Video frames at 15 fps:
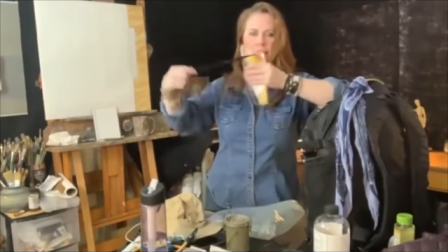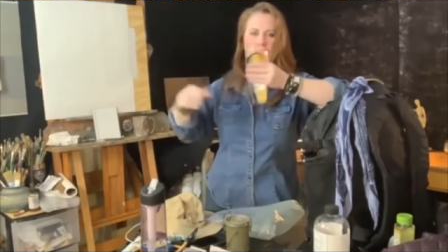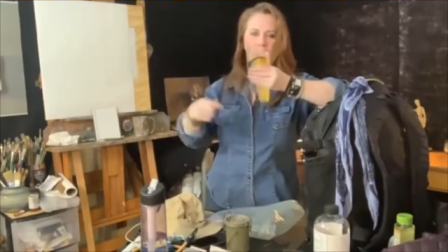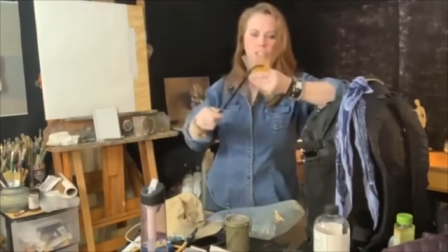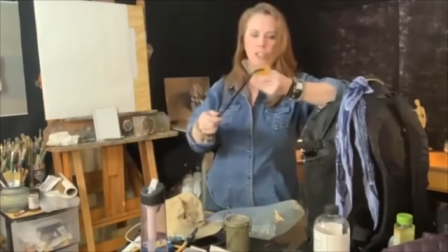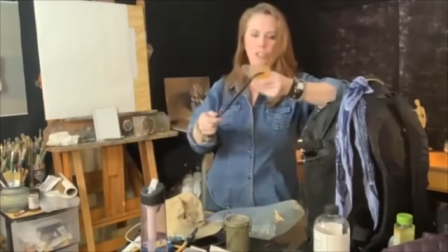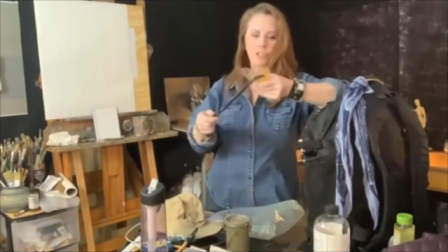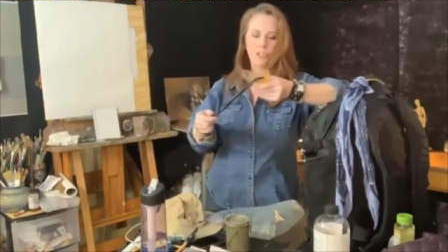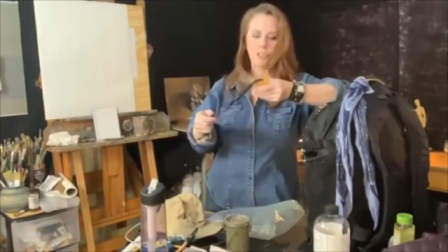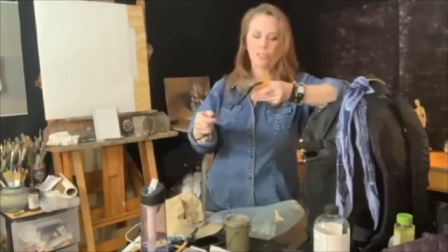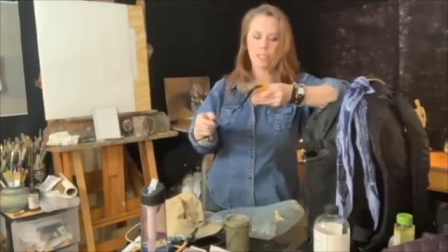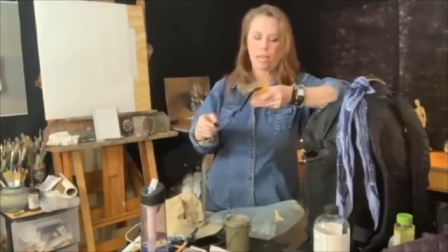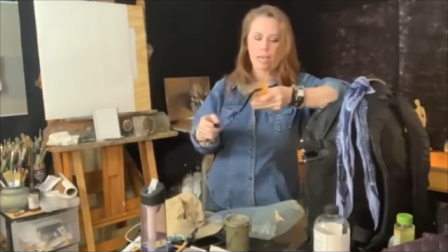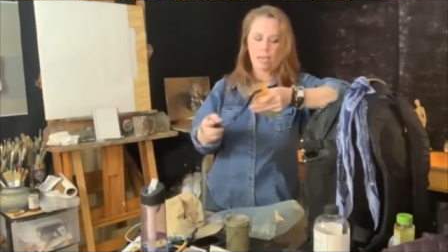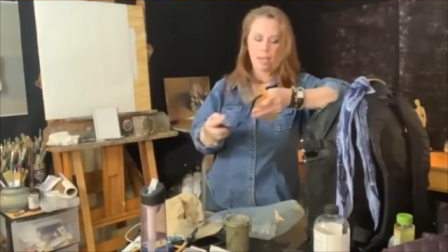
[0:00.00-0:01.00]
I actually use
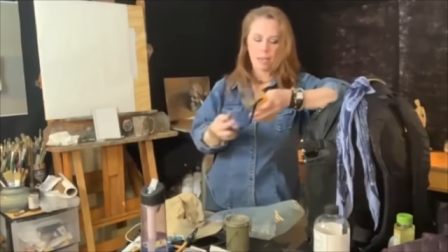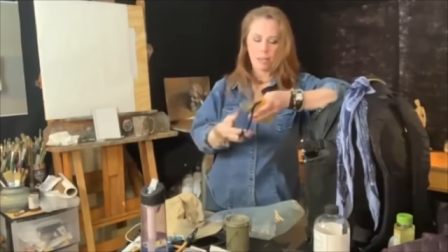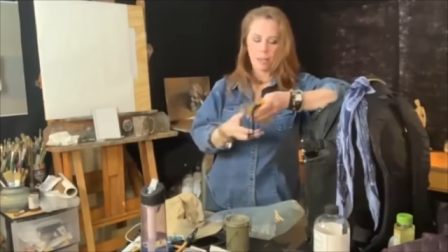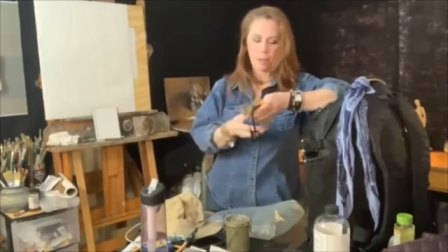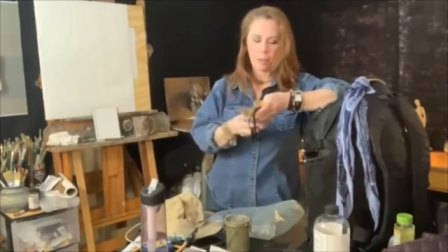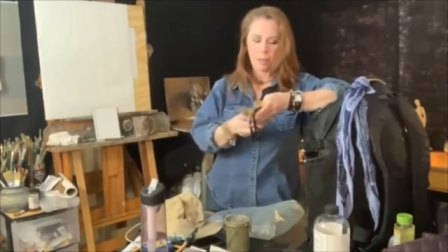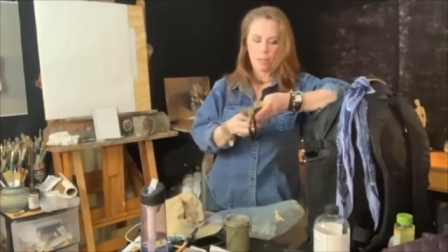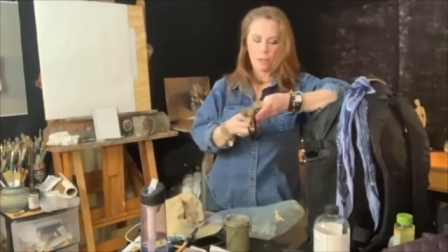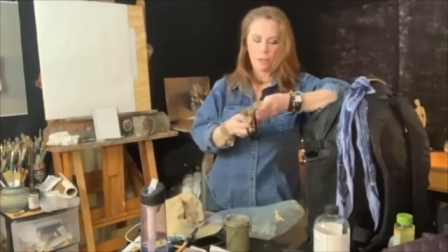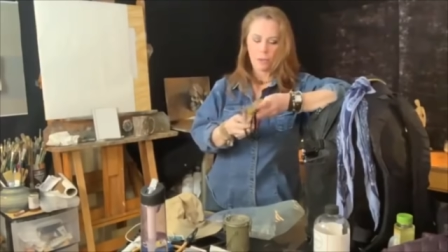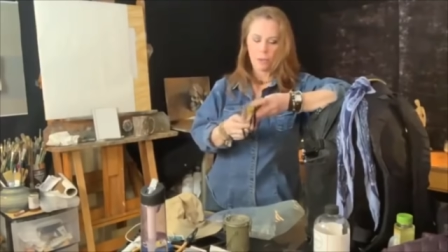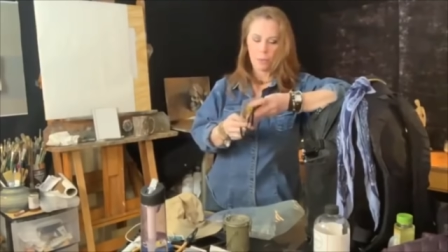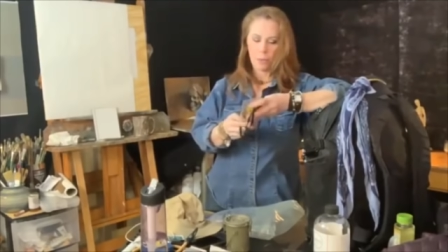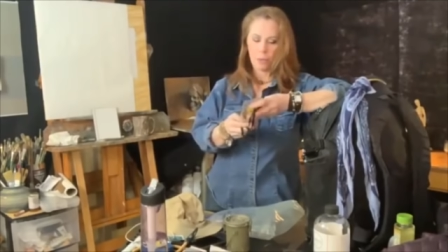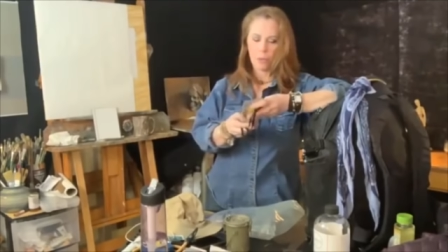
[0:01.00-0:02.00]
this kayaking, but you
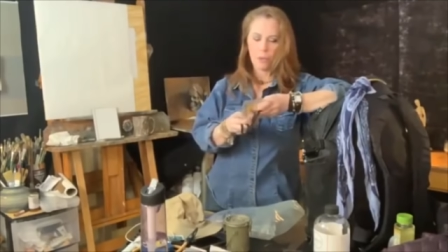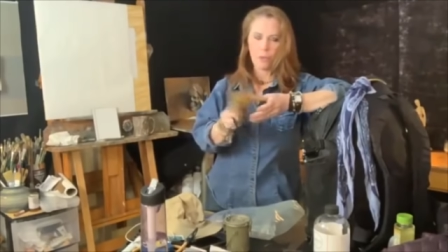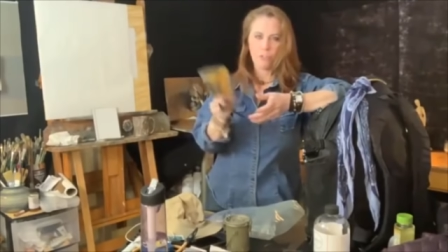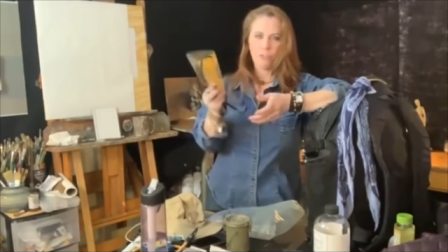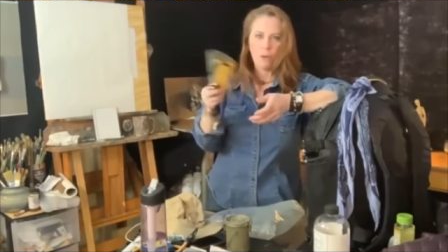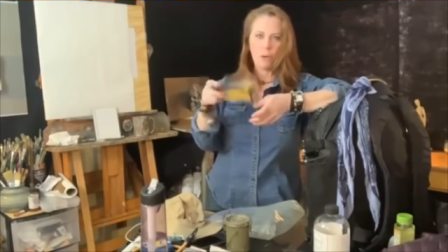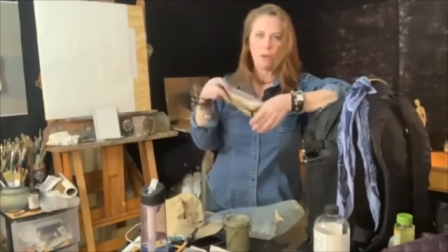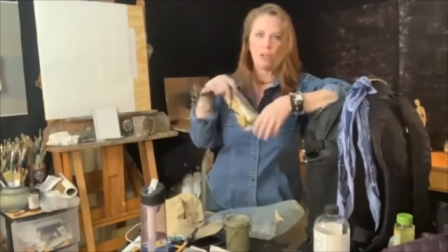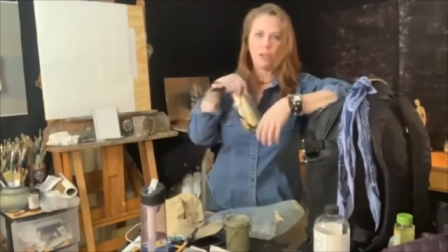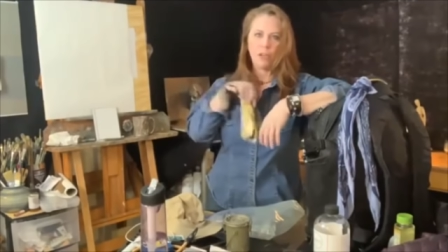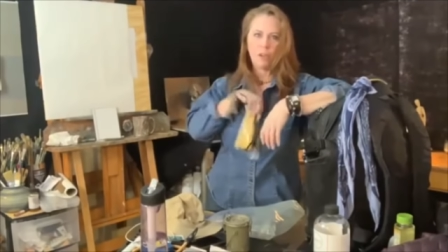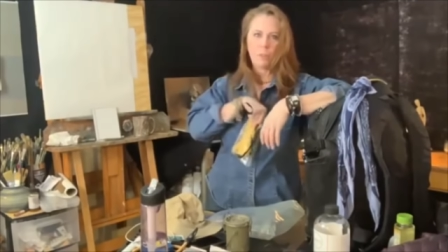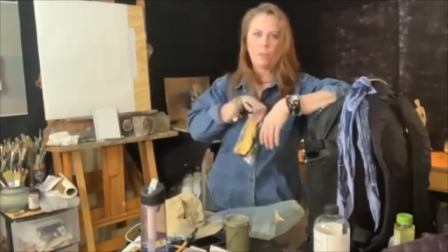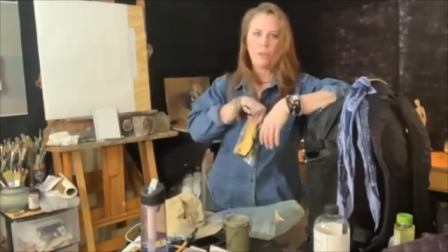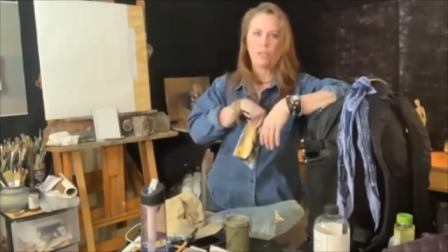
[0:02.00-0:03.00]
can put your phone in
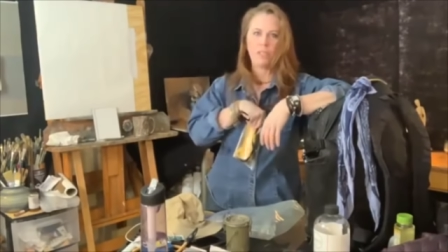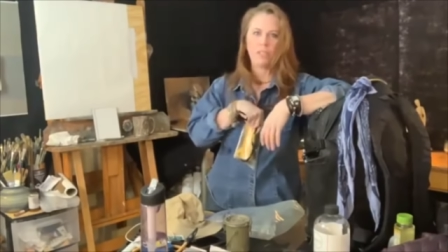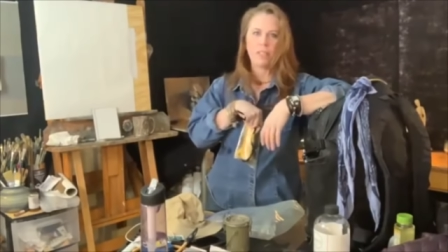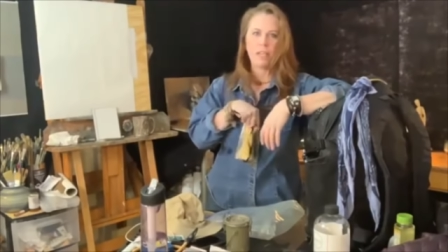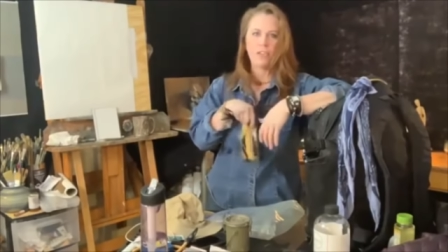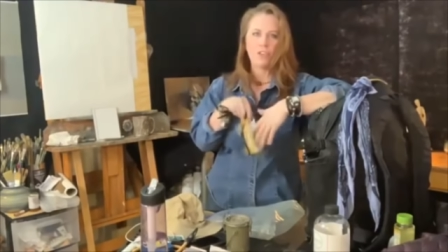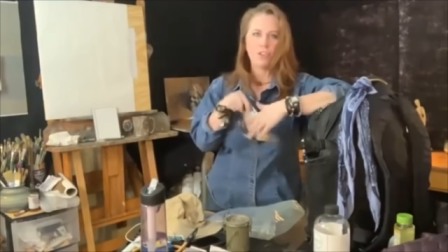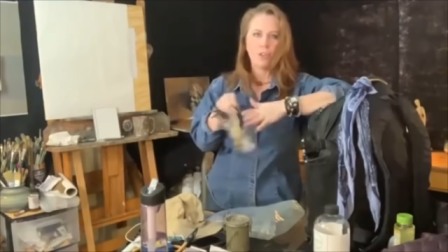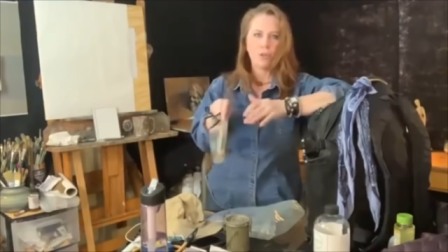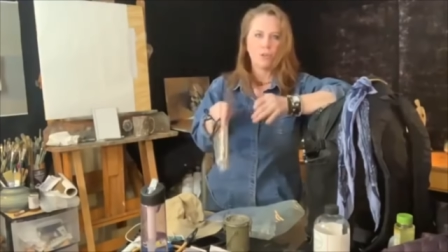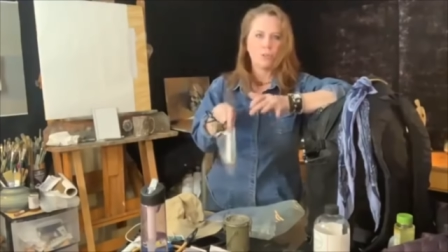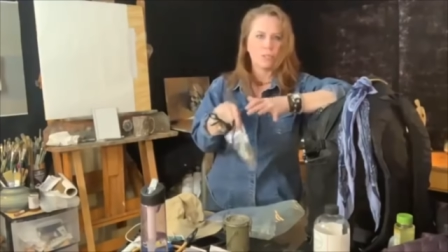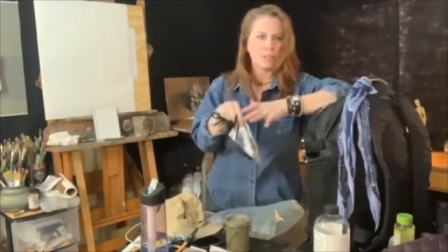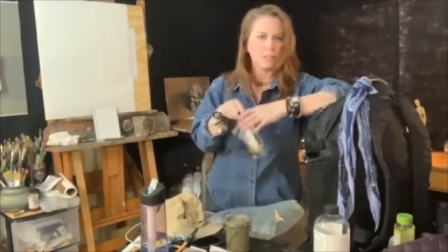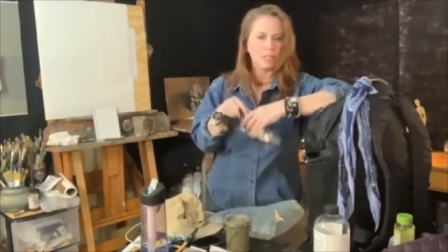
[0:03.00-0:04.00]
here, put it inside your
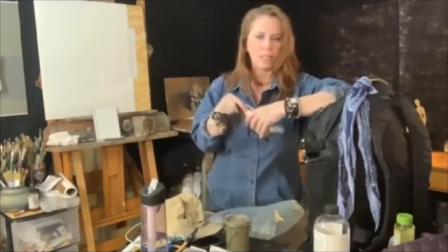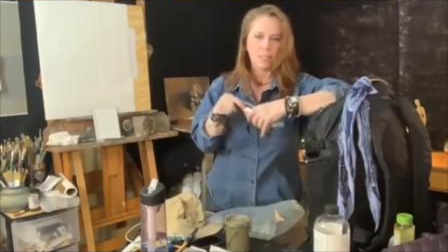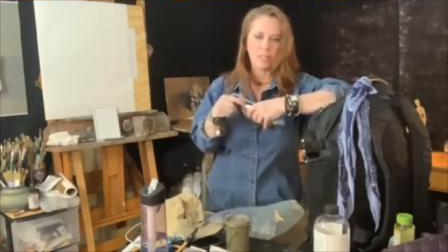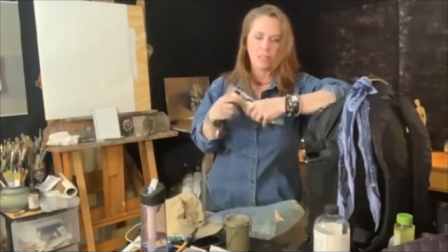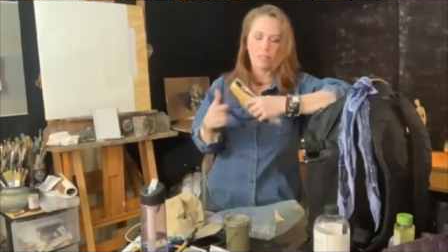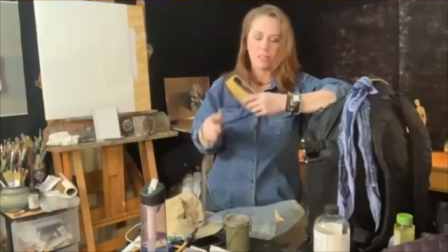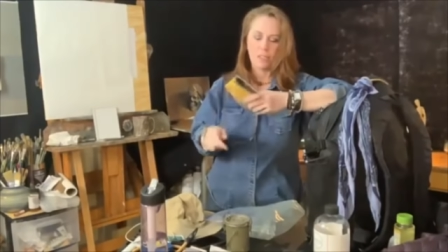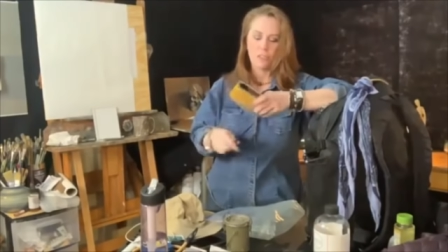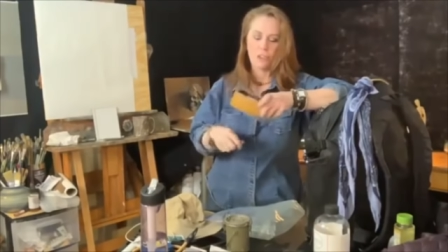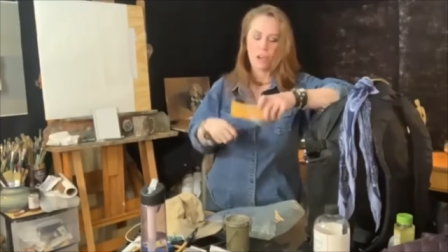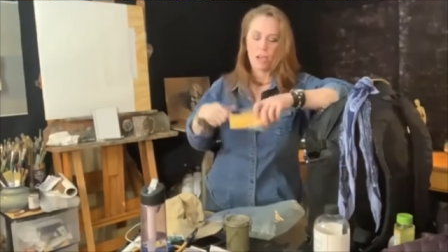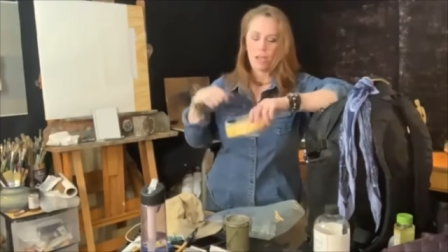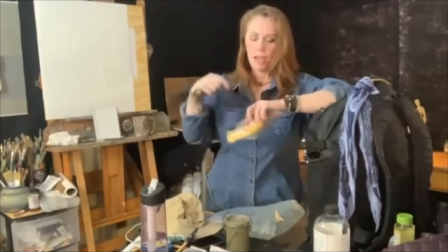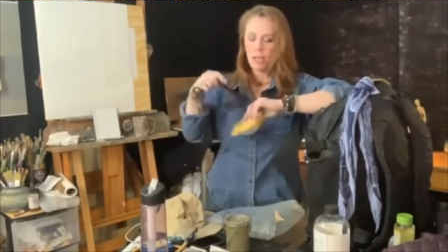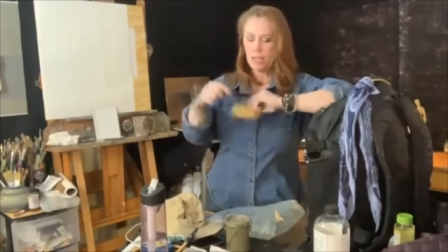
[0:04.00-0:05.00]
clothes, it stays nice and
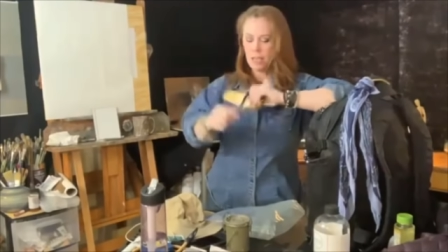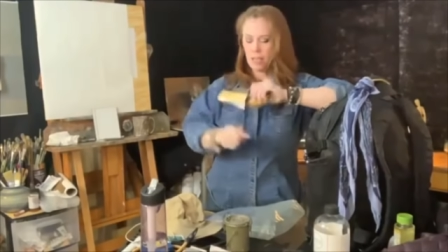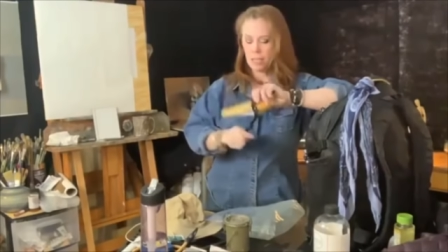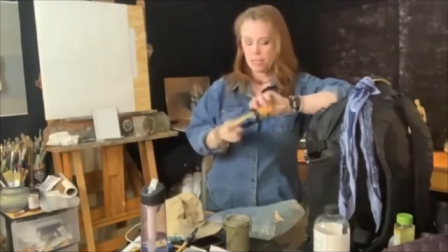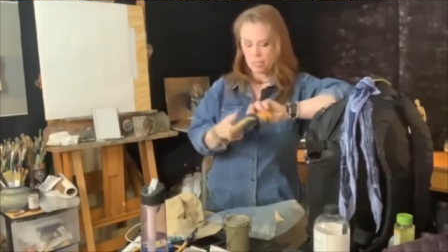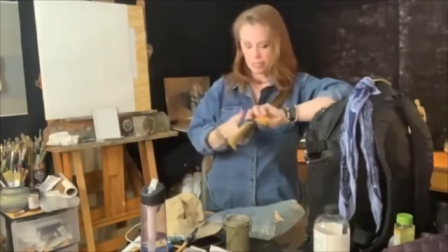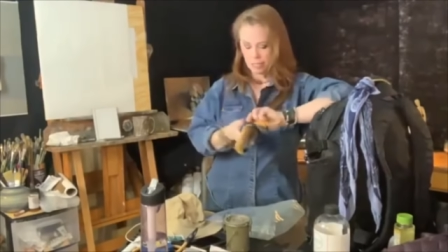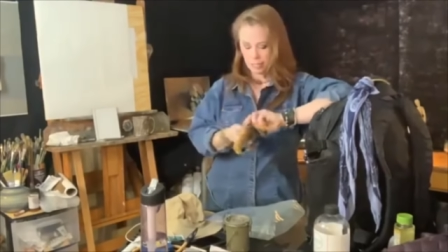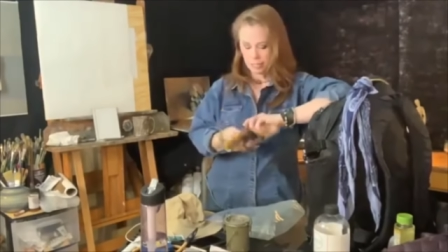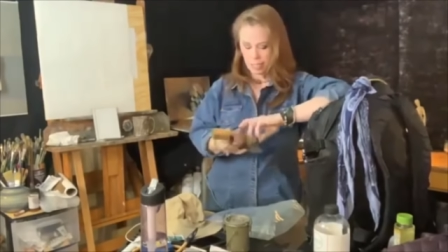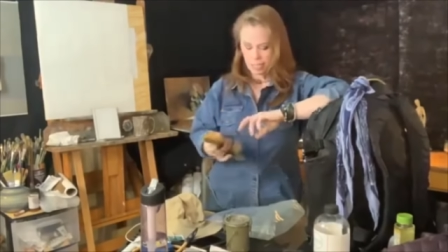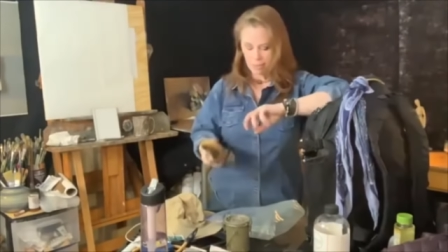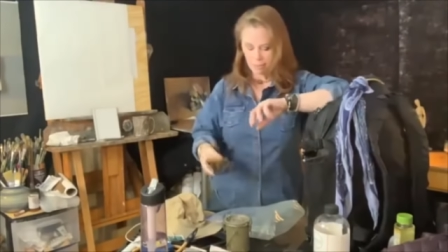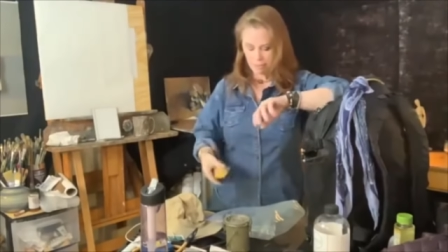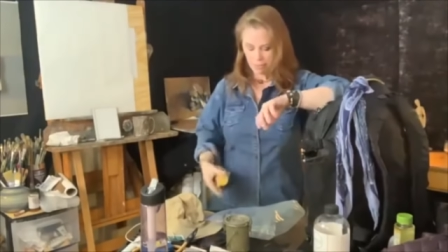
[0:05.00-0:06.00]
dry and
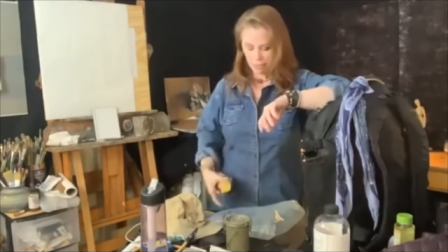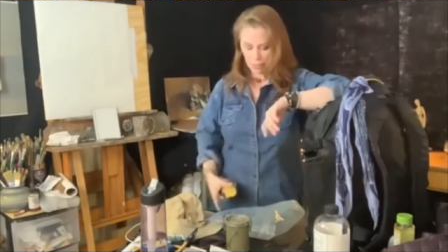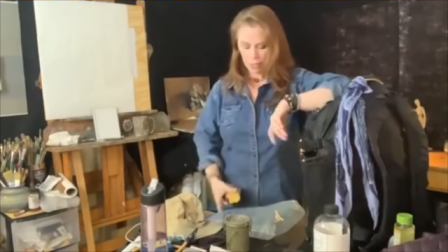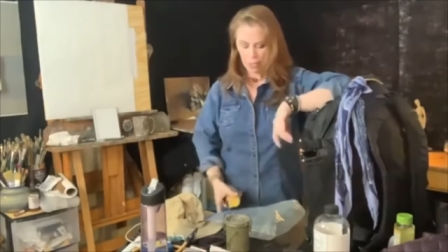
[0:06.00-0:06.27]
safe.